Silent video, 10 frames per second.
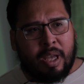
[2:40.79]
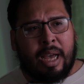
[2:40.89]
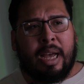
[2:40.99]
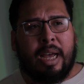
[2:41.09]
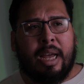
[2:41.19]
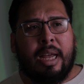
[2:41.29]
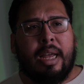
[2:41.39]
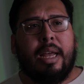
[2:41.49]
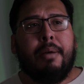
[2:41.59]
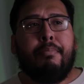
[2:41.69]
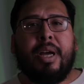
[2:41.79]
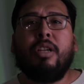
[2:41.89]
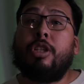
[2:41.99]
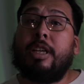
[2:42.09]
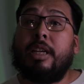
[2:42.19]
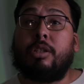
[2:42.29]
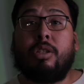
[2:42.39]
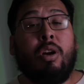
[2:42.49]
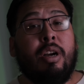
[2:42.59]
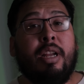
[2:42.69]
But to get
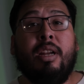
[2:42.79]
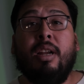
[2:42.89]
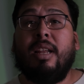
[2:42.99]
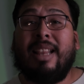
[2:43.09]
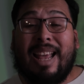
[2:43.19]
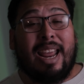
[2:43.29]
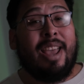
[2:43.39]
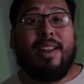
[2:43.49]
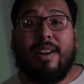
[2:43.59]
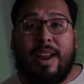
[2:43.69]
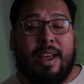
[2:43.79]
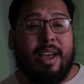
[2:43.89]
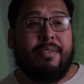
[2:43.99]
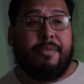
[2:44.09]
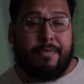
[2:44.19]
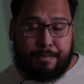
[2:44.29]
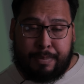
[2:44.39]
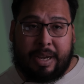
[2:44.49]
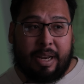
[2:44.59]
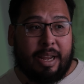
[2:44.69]
started, that 8.5
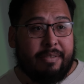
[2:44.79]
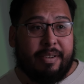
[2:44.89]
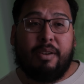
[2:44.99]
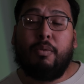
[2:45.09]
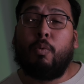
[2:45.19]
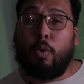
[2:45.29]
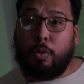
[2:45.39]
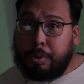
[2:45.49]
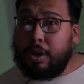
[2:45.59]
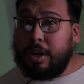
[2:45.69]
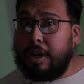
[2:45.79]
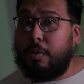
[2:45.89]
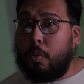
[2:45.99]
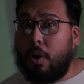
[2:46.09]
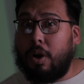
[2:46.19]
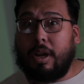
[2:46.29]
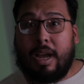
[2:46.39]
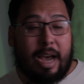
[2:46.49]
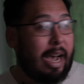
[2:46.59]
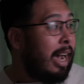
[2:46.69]
by 11 will put in work.
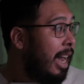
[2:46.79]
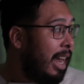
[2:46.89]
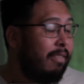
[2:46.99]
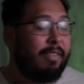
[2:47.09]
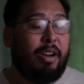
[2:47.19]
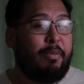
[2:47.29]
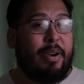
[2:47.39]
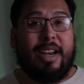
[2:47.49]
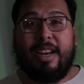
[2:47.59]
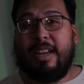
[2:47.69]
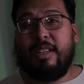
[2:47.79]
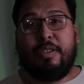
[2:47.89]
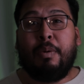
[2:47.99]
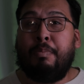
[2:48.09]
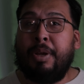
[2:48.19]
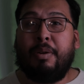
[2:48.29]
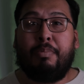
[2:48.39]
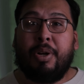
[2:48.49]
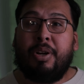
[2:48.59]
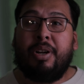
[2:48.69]
I haven't upgraded yet to a bigger
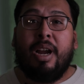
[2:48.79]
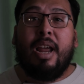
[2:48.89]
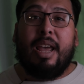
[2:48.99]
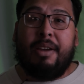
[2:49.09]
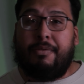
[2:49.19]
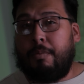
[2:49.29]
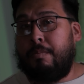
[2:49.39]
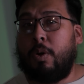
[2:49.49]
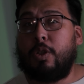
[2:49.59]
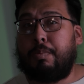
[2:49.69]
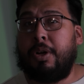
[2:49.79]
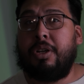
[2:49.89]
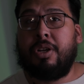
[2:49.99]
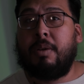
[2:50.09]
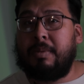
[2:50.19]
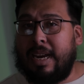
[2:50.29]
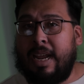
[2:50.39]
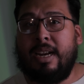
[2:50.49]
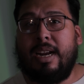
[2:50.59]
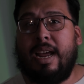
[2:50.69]
printer, and for most print jobs, that
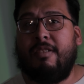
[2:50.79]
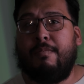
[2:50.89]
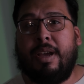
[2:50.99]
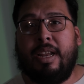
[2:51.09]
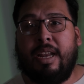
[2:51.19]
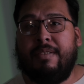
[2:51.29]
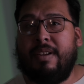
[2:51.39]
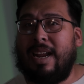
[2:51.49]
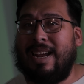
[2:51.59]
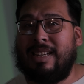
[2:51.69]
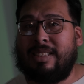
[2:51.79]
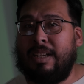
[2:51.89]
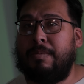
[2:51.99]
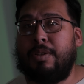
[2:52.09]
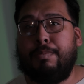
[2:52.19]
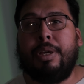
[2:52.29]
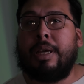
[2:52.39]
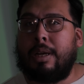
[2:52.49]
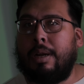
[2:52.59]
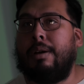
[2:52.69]
8.5 by 11 has seemed to be
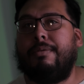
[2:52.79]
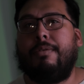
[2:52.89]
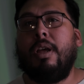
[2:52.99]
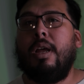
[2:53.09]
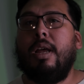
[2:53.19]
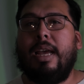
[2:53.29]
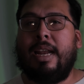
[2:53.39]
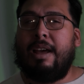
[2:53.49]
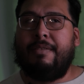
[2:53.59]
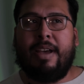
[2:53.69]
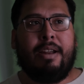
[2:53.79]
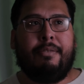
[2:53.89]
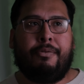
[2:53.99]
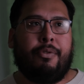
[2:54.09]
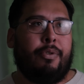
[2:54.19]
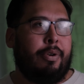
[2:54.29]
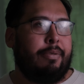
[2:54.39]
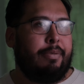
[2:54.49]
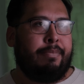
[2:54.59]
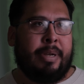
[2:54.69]
enough. And I've had it
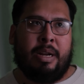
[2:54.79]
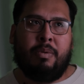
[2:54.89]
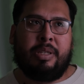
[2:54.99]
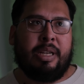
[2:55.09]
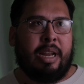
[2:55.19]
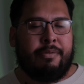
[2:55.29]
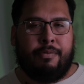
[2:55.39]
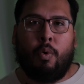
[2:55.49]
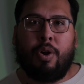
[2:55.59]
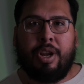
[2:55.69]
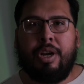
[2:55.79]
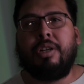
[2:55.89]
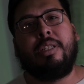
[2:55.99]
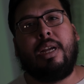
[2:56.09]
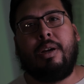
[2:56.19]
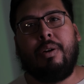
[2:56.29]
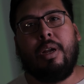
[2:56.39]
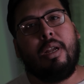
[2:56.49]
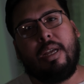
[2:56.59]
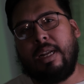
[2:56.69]
for, man, I would say like 4 years now,
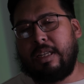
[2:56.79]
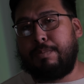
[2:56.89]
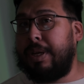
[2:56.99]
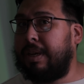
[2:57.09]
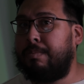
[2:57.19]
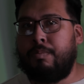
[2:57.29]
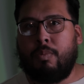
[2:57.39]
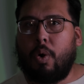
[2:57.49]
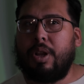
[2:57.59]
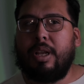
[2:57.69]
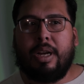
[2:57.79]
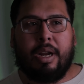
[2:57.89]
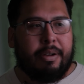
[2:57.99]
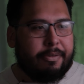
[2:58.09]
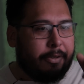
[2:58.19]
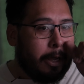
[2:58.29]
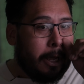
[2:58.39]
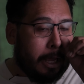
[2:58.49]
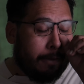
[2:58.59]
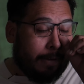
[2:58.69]
and it's been more than enough.
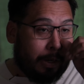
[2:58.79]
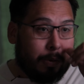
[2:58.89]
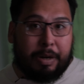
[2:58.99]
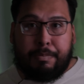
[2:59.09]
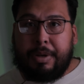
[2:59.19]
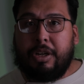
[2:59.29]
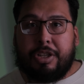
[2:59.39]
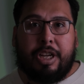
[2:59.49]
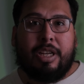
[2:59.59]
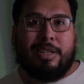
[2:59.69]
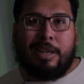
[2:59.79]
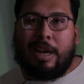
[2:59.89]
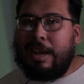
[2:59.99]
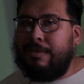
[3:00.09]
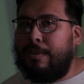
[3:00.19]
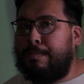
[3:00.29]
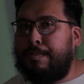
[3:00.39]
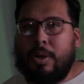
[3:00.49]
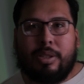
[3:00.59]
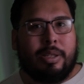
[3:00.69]
If I do need bigger sheets, I have a
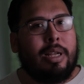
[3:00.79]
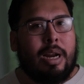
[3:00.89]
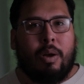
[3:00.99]
person that I